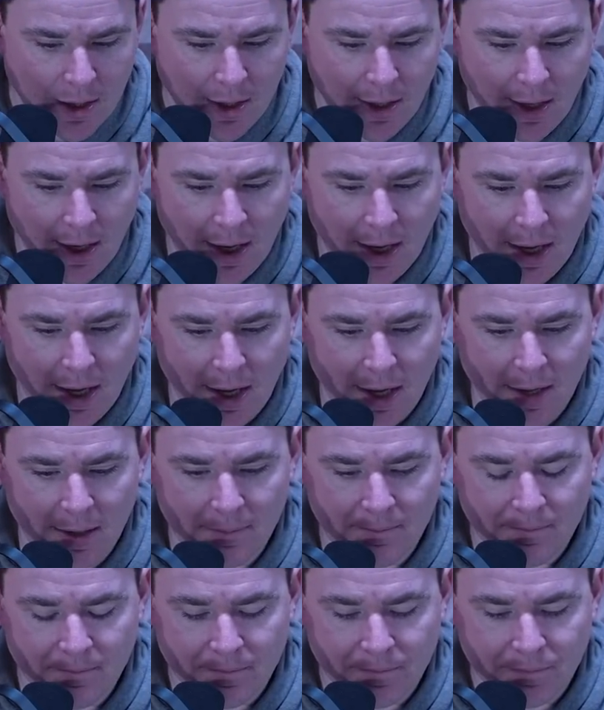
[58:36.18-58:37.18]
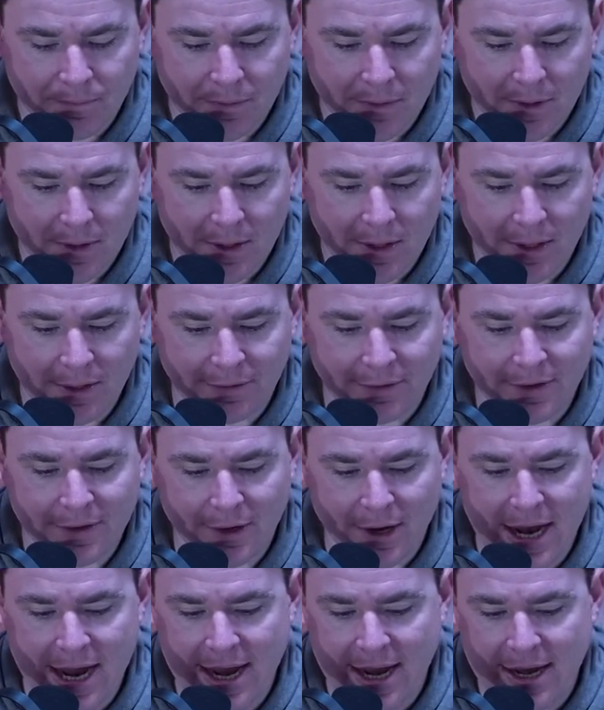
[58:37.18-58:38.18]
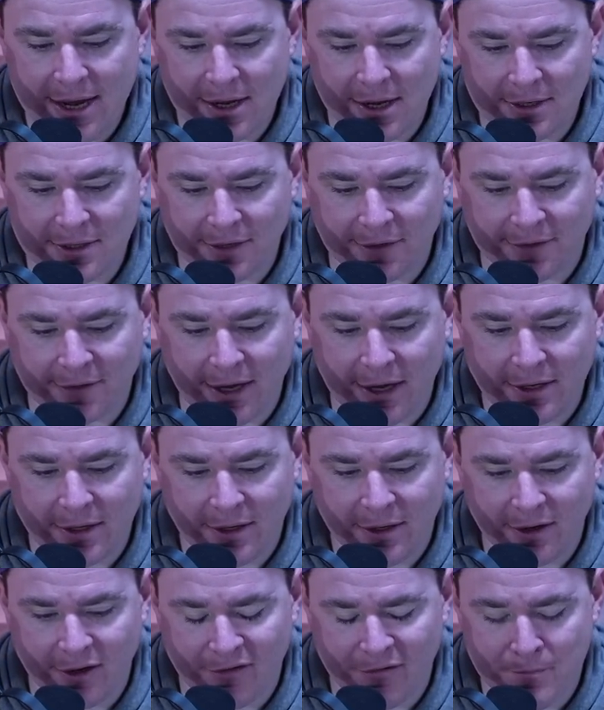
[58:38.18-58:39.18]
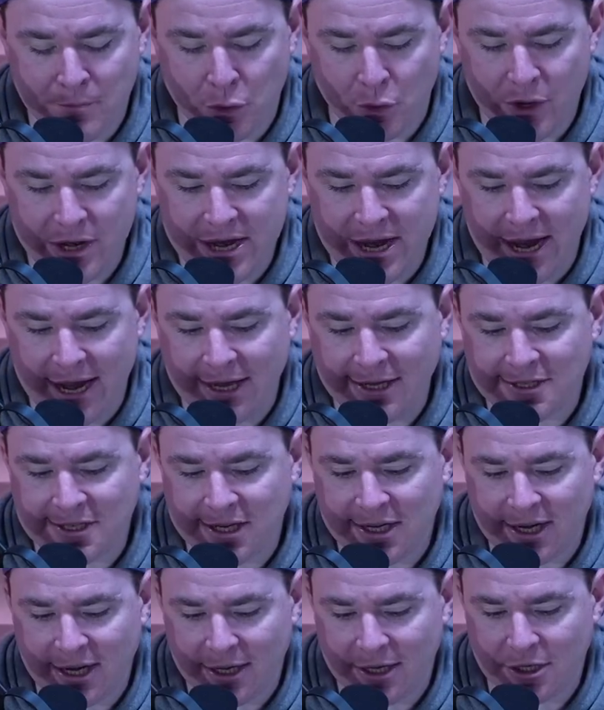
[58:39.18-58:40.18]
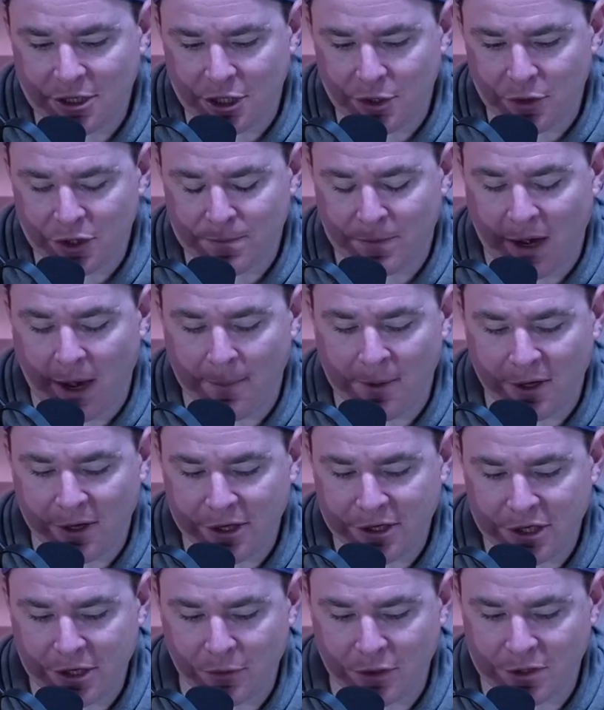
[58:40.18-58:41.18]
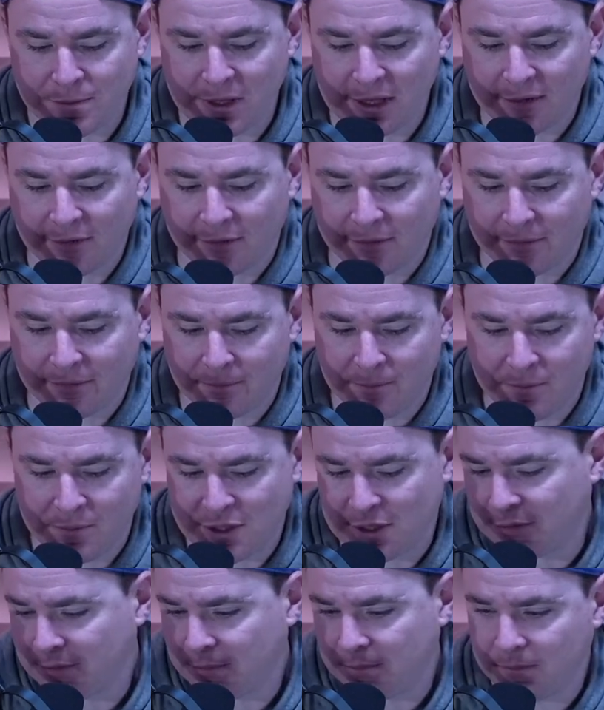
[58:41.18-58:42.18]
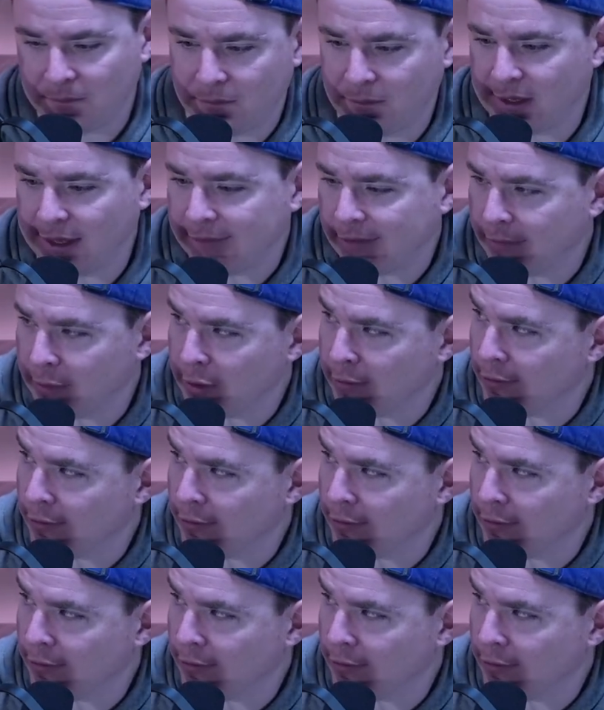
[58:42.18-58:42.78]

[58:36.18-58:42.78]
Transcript: um, is either A, a descendant of pre eighteen eighty Jewish population, which means just they've lived there